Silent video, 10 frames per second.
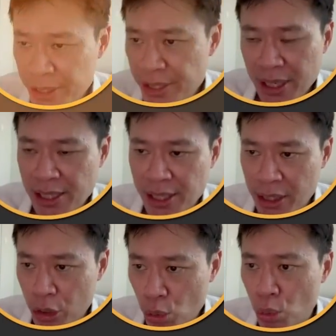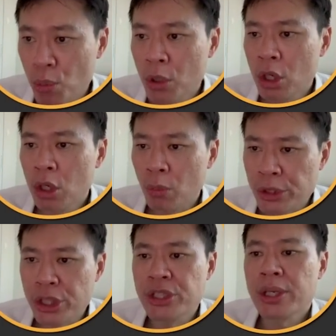this case study 2,
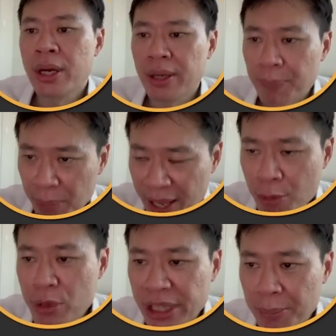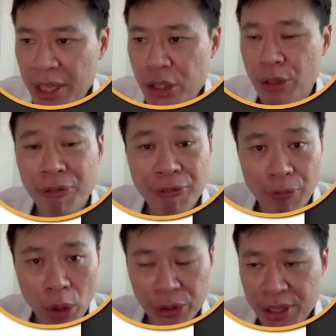which is a planned retirement age of
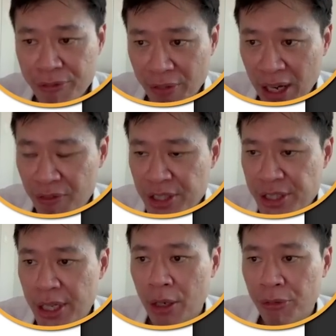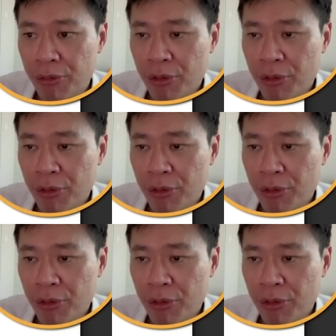45 instead of